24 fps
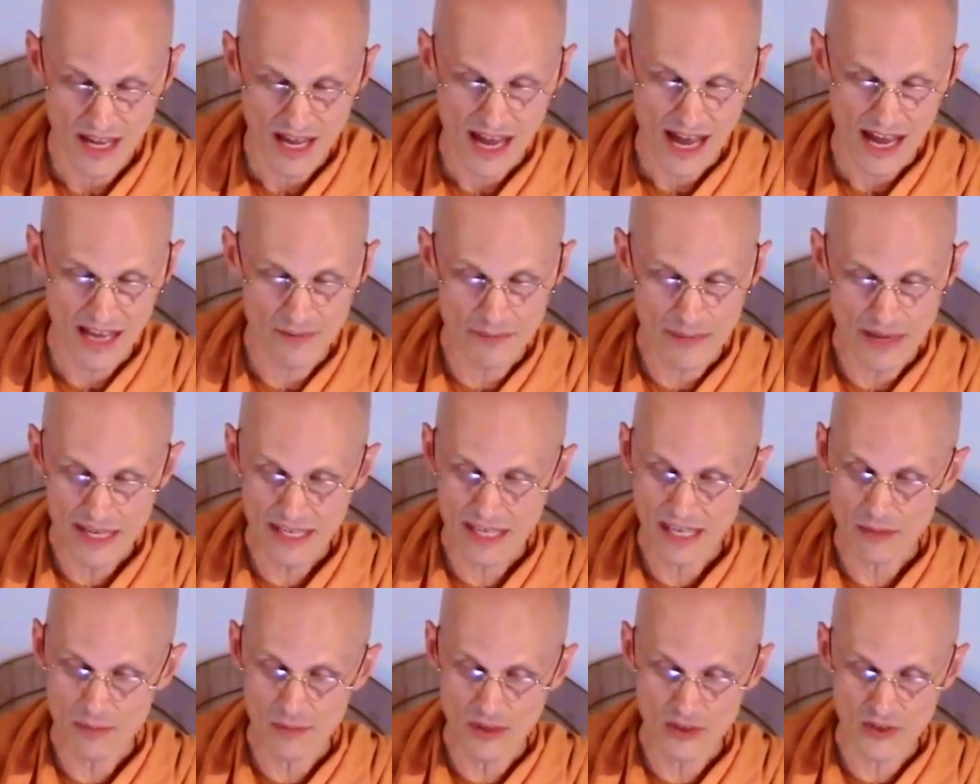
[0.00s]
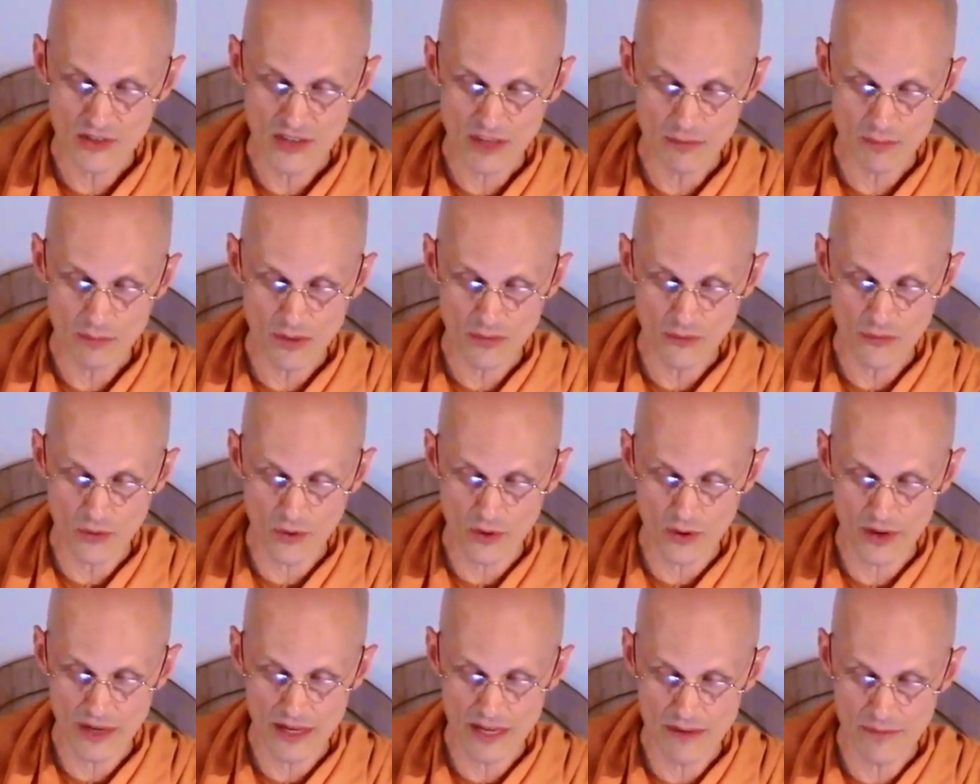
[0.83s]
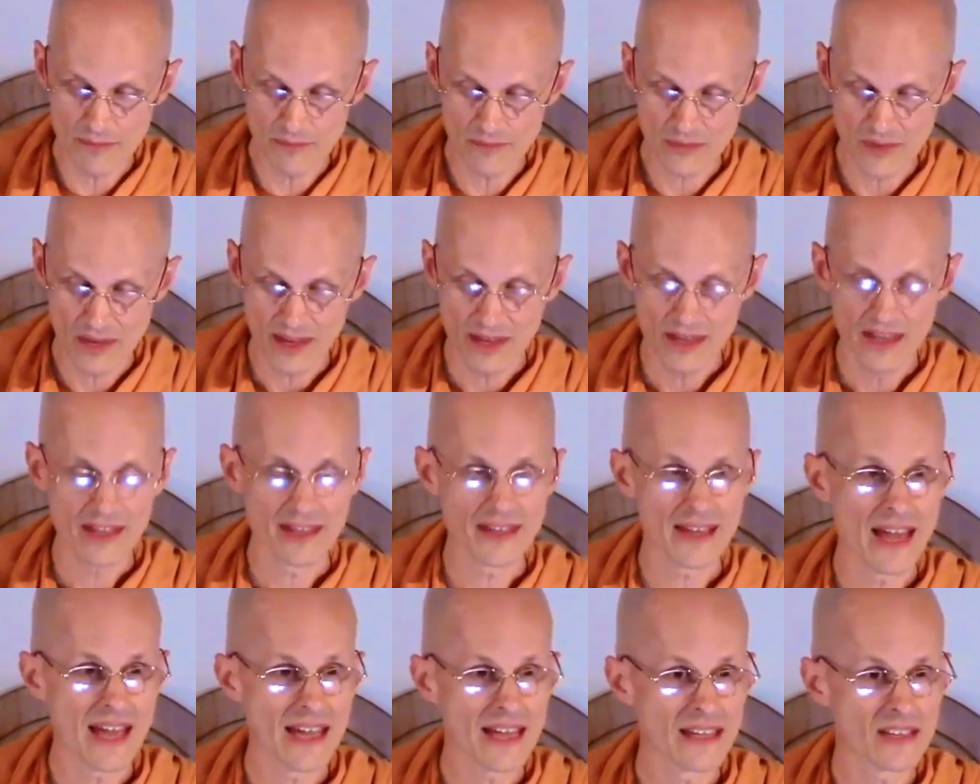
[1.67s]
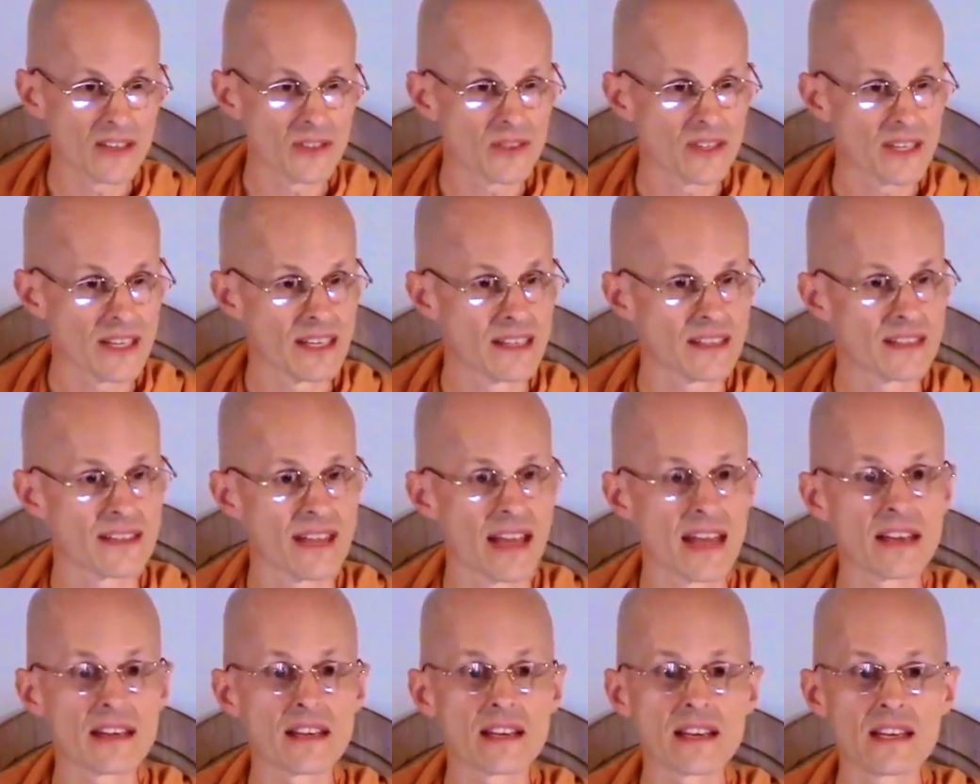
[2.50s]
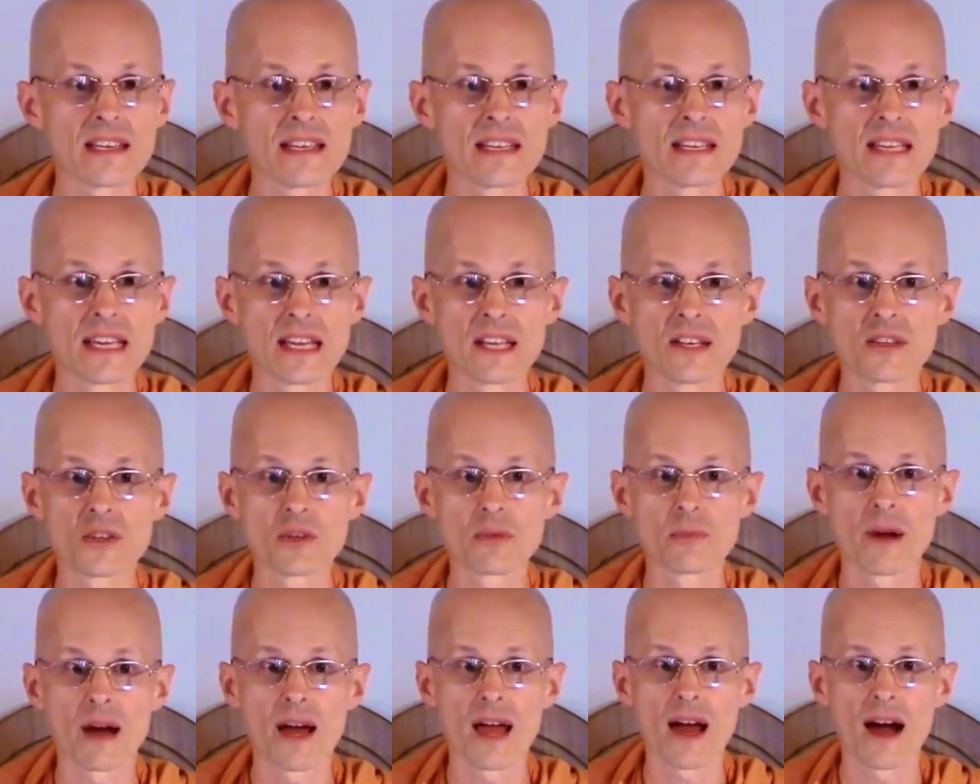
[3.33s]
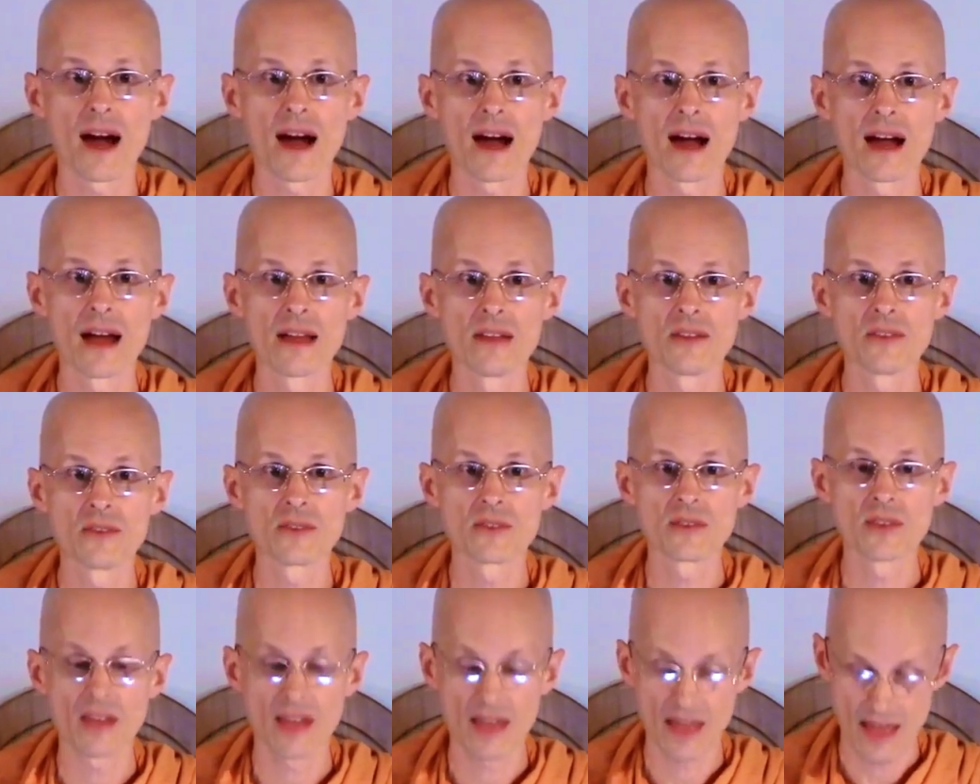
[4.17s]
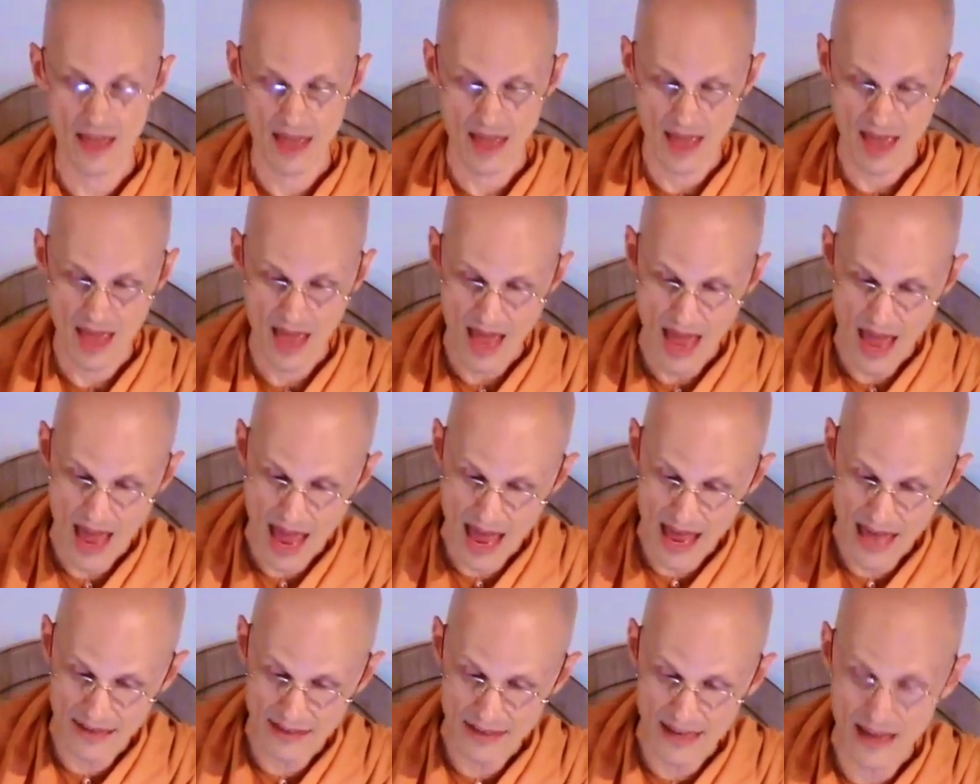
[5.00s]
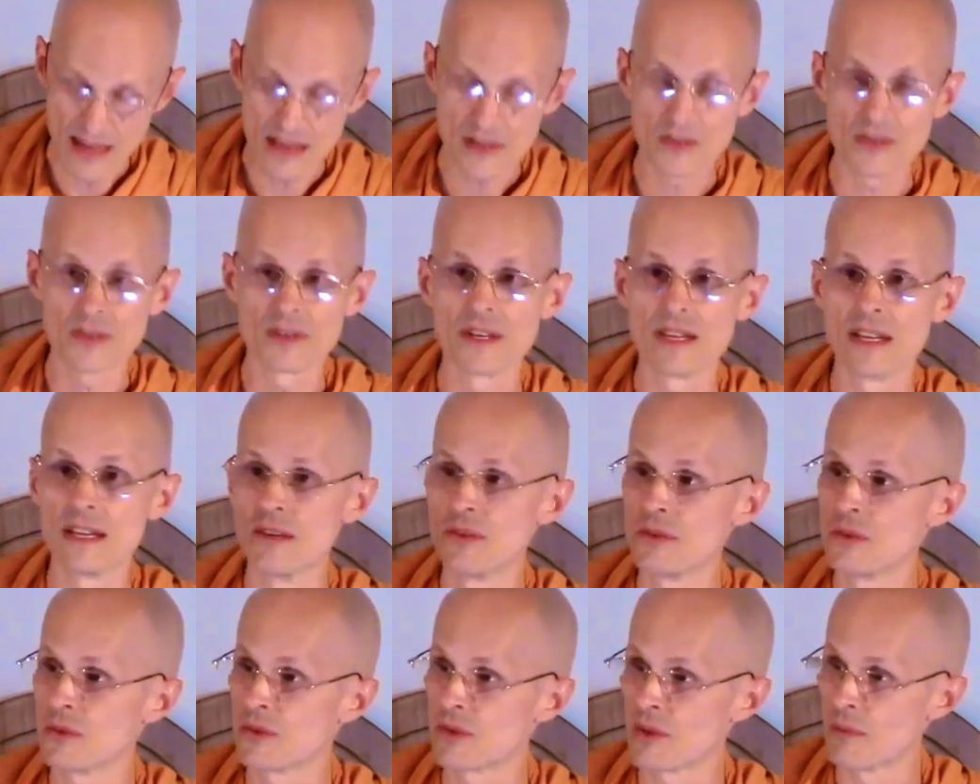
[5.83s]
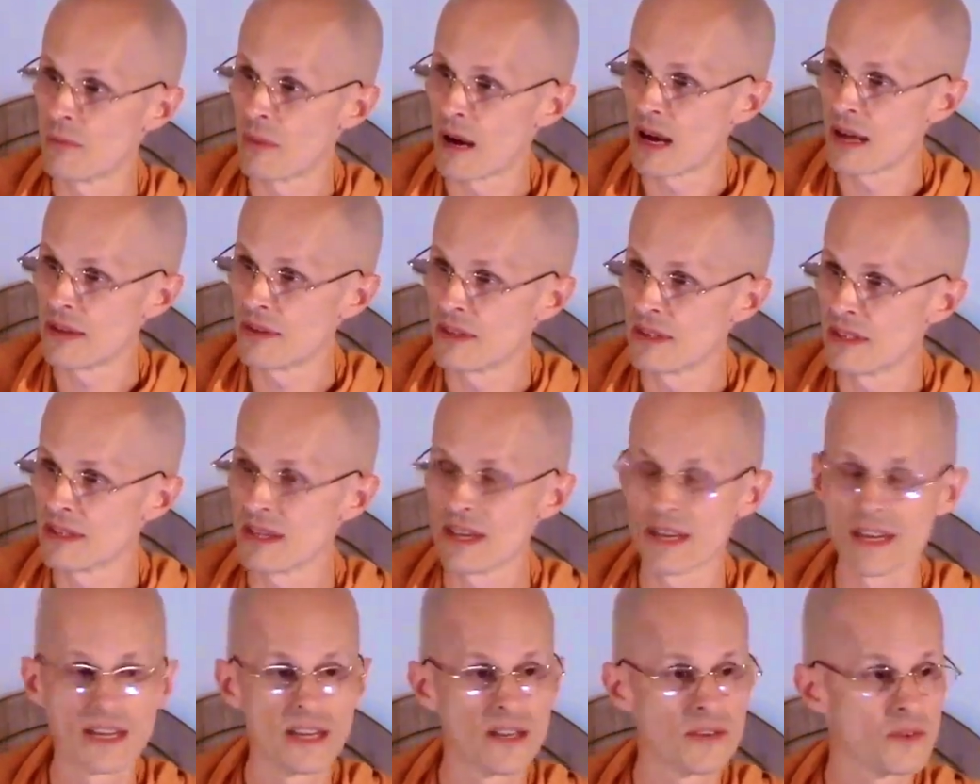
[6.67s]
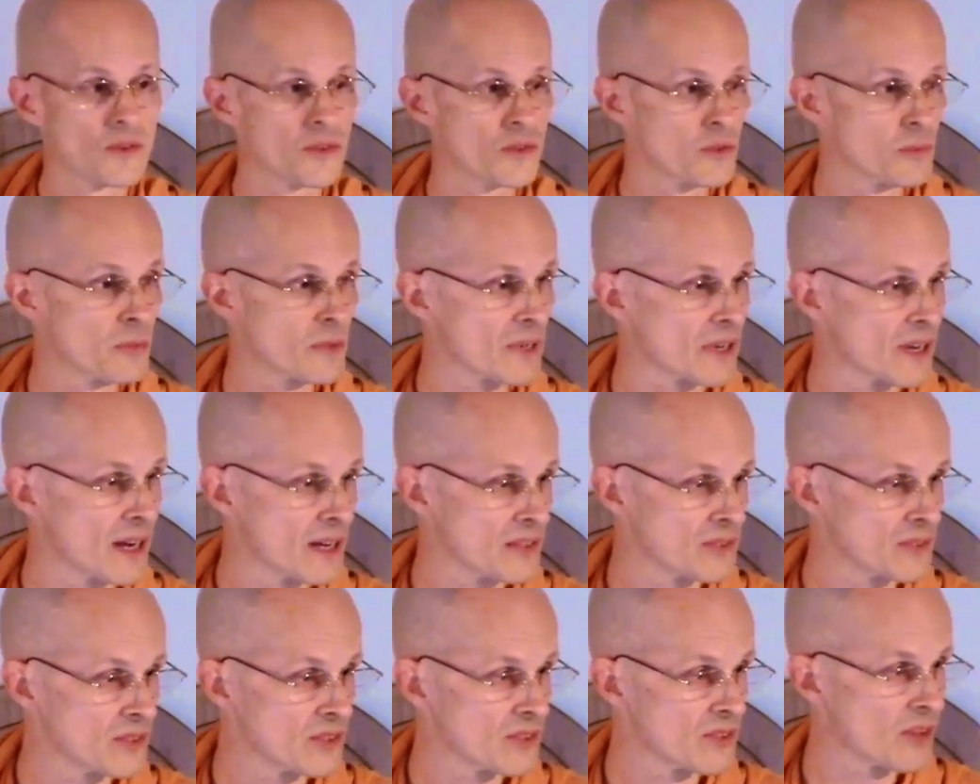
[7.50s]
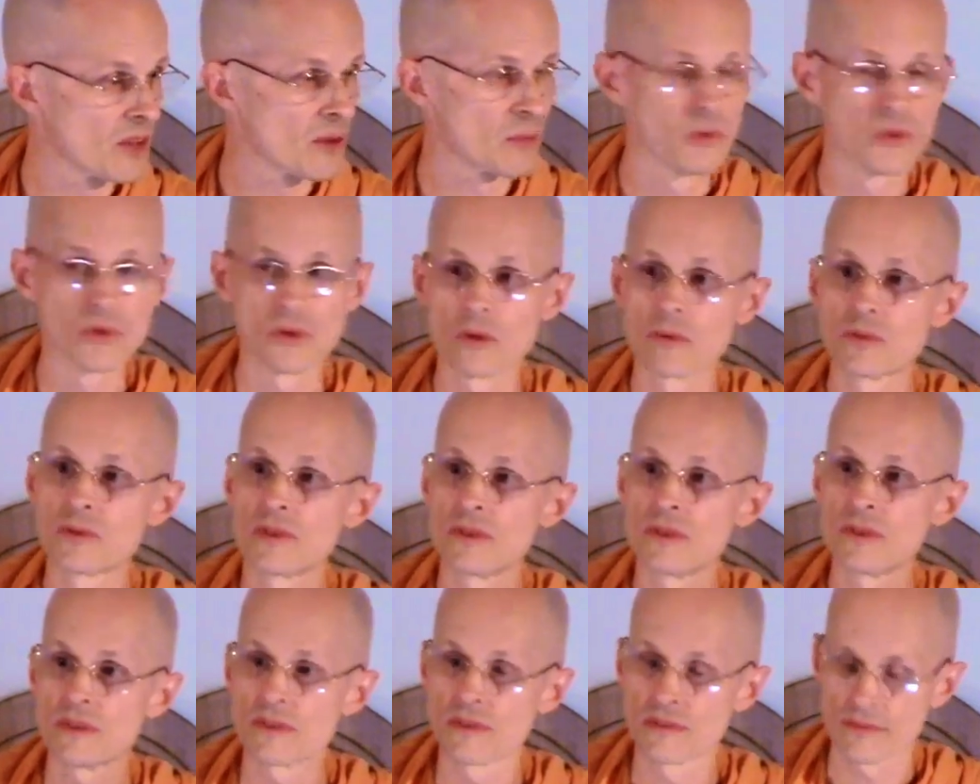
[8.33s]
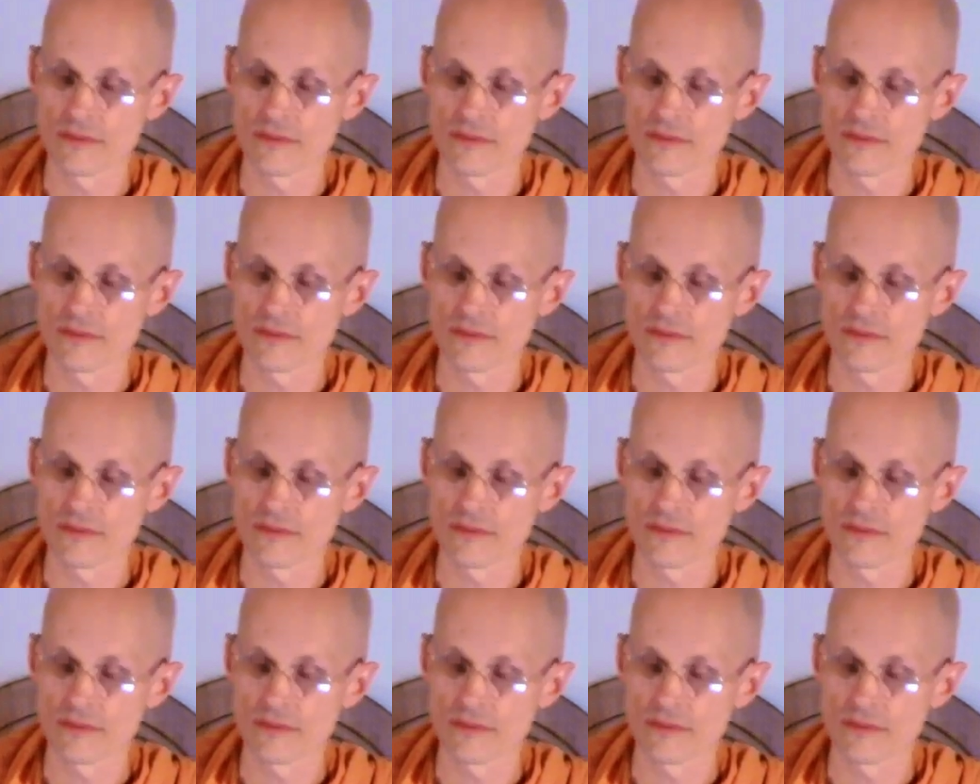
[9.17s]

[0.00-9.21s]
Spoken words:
and making me sit before him, gazed intently into my eyes and entered into samadhi, into superconscious absorption.